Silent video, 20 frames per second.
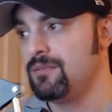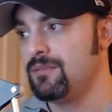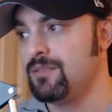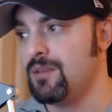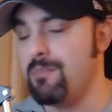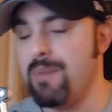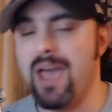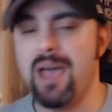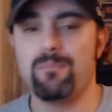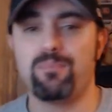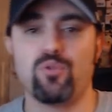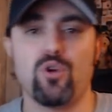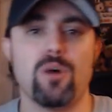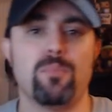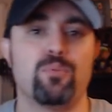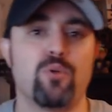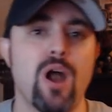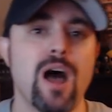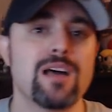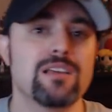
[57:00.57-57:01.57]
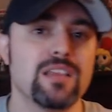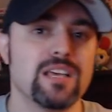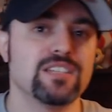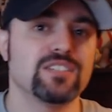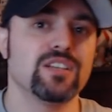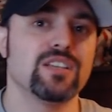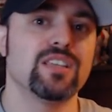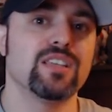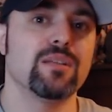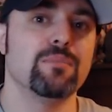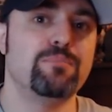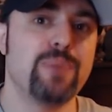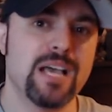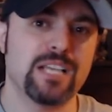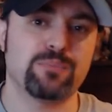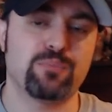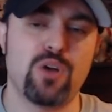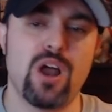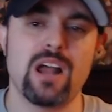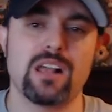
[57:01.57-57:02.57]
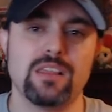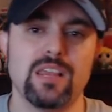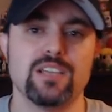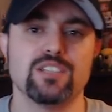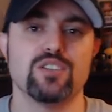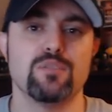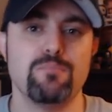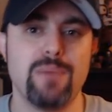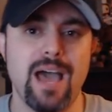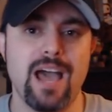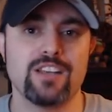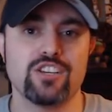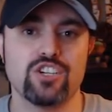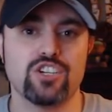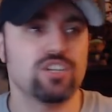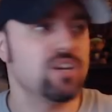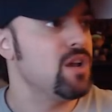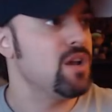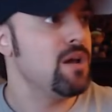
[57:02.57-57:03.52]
The man brought Brock Lesnar to the best Brock Lesnar match